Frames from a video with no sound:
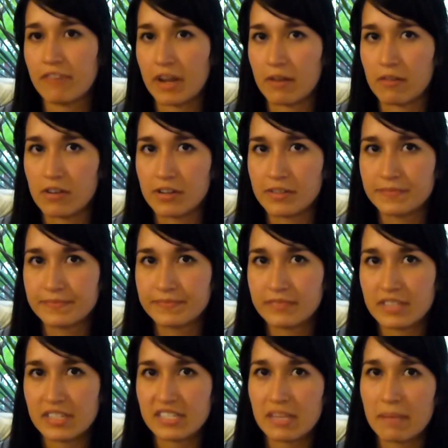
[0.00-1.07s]
framework.
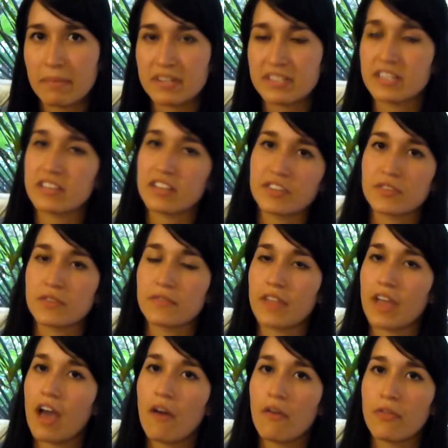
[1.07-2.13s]
It's a presentation of
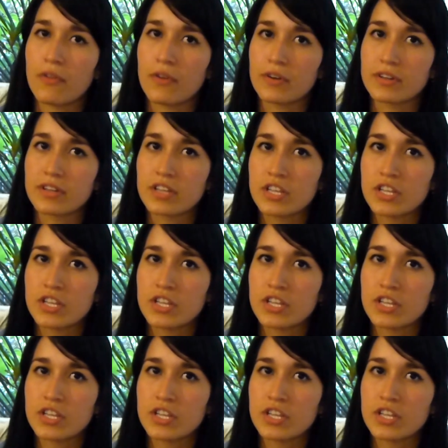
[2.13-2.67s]
the author.